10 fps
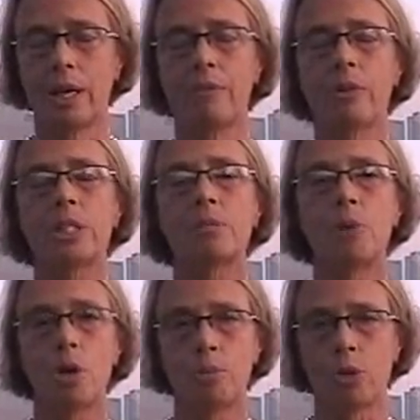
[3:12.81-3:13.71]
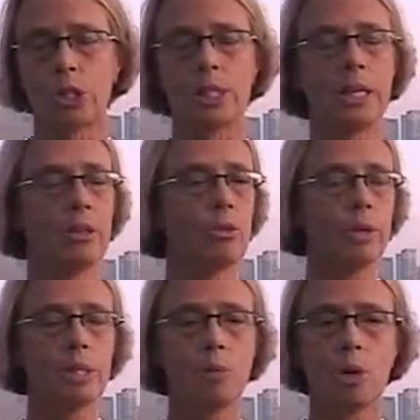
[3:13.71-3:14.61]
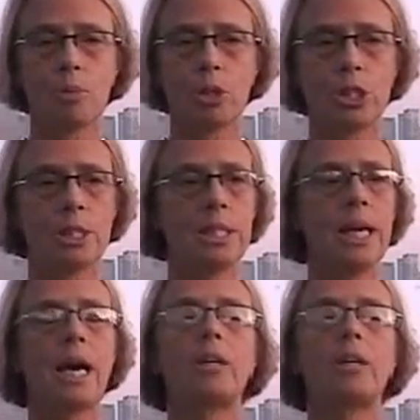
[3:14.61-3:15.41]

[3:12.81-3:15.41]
eat very small portions. I eat 3 small portions a day.